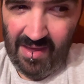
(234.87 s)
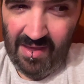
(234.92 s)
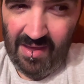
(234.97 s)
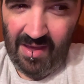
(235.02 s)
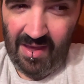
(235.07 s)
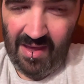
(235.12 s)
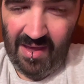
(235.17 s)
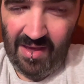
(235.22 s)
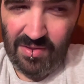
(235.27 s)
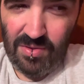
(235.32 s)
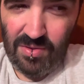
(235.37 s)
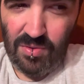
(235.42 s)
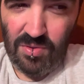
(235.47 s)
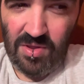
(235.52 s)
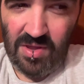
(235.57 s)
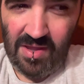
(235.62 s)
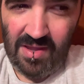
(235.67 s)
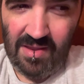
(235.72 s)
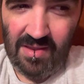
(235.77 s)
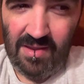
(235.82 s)
So
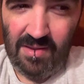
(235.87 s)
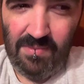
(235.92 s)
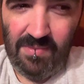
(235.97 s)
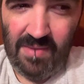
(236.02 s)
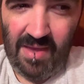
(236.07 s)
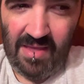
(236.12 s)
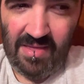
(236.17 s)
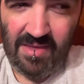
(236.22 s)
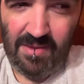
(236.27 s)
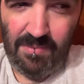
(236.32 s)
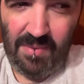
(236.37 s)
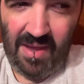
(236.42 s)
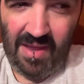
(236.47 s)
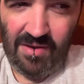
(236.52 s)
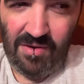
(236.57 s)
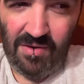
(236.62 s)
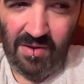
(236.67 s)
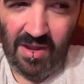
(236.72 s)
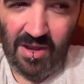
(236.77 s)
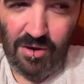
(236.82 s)
she ends up
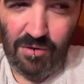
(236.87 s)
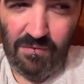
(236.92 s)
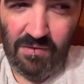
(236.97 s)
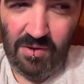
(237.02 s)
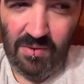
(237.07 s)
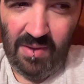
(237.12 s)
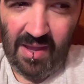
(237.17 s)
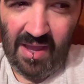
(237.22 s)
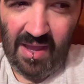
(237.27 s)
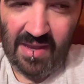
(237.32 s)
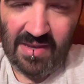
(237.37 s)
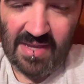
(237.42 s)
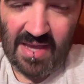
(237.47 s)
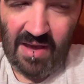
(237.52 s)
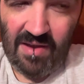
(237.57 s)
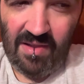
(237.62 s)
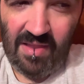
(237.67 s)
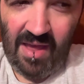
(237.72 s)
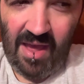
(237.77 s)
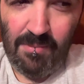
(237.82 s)
interviewing Ann
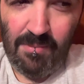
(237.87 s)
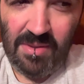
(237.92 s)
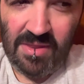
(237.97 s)
Dowd a lot.